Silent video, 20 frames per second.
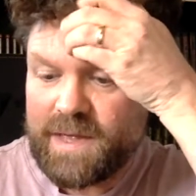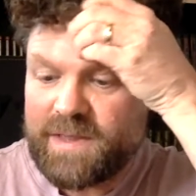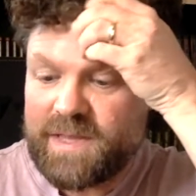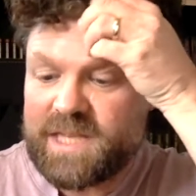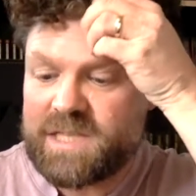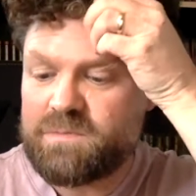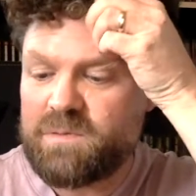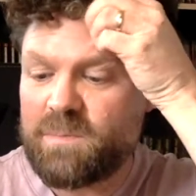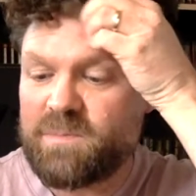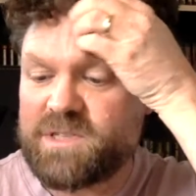
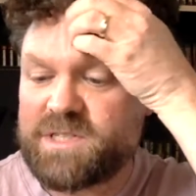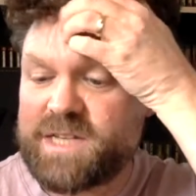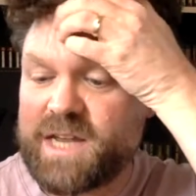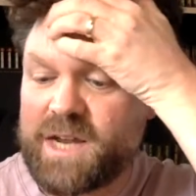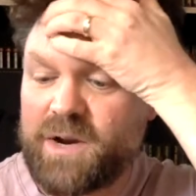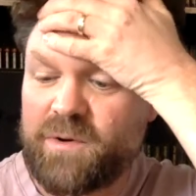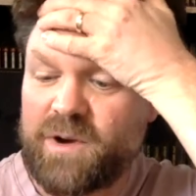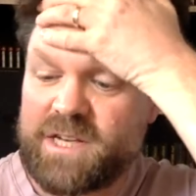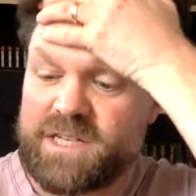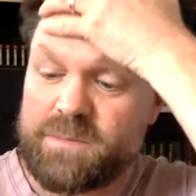This one was
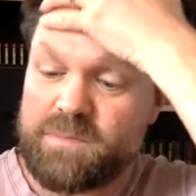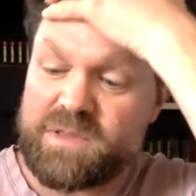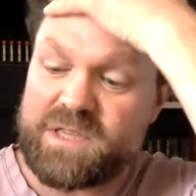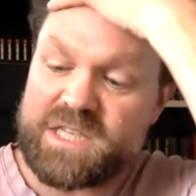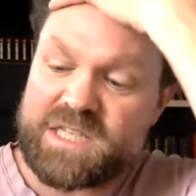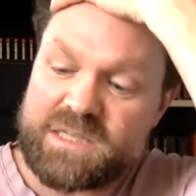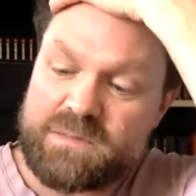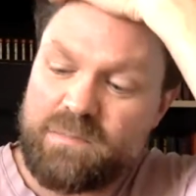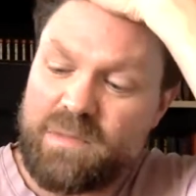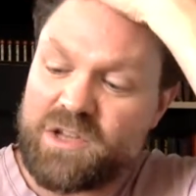decorated with
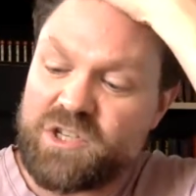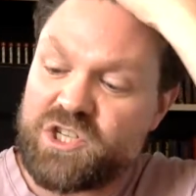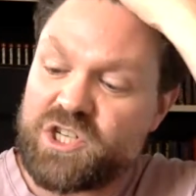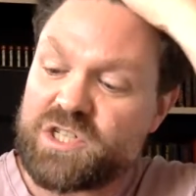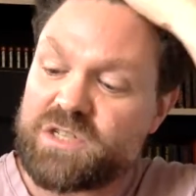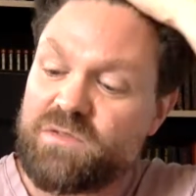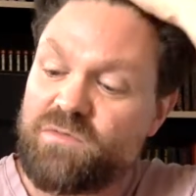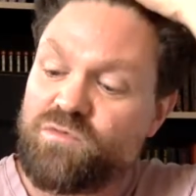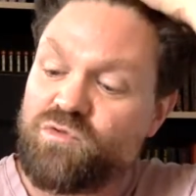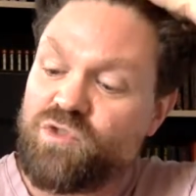
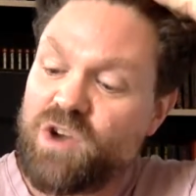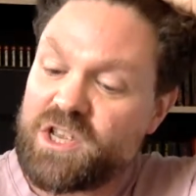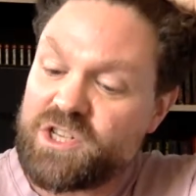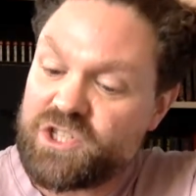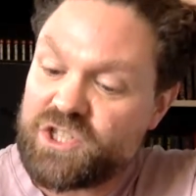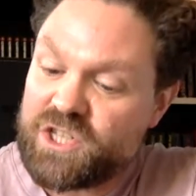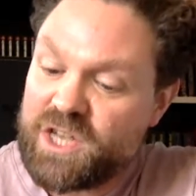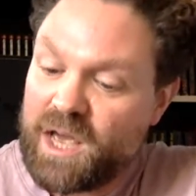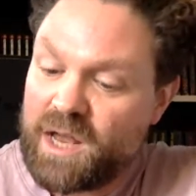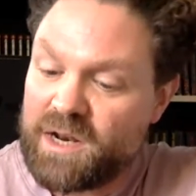smudges of
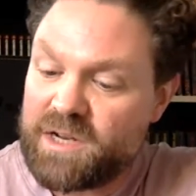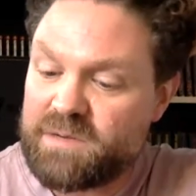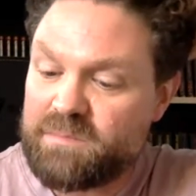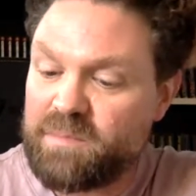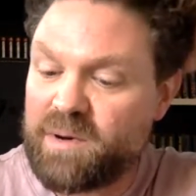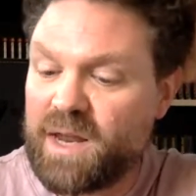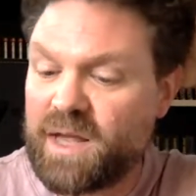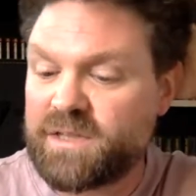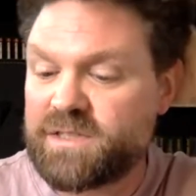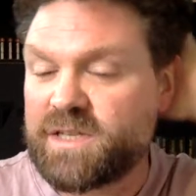rust-coloured
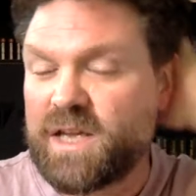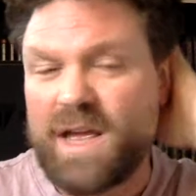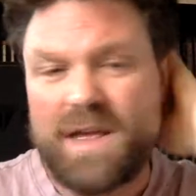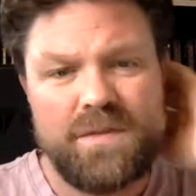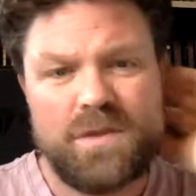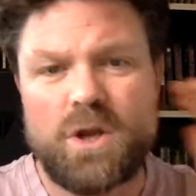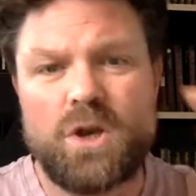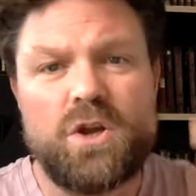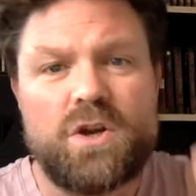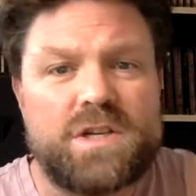blood
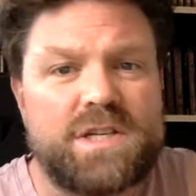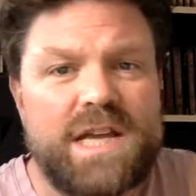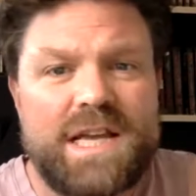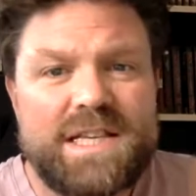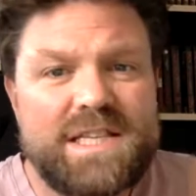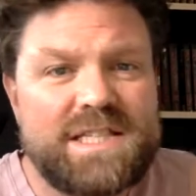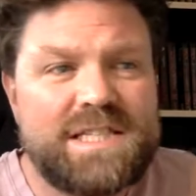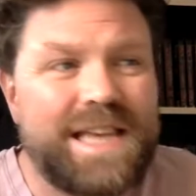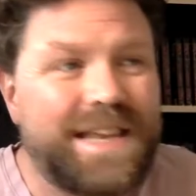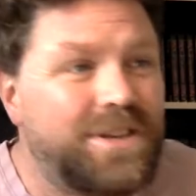that looked
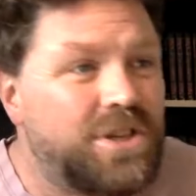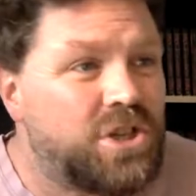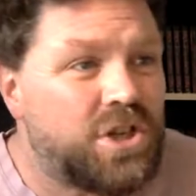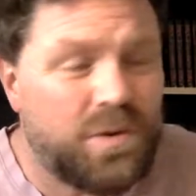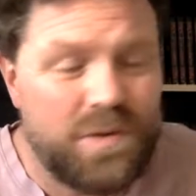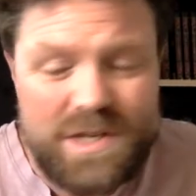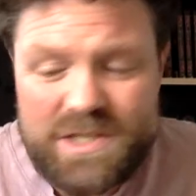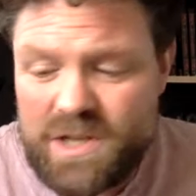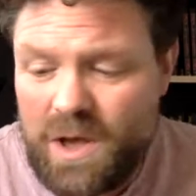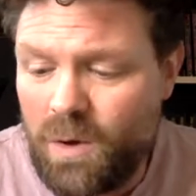
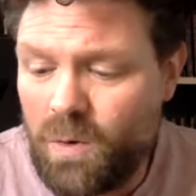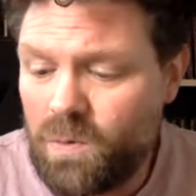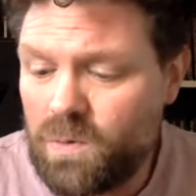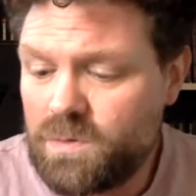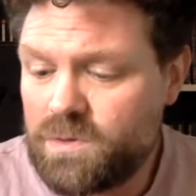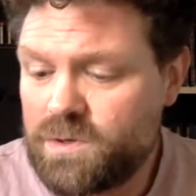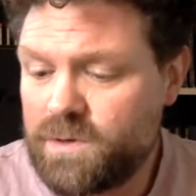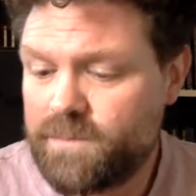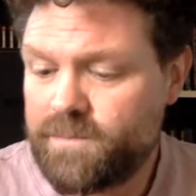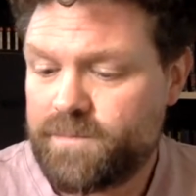centuries
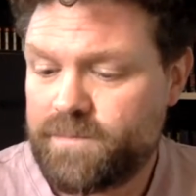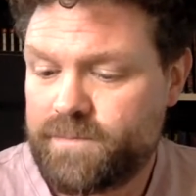old.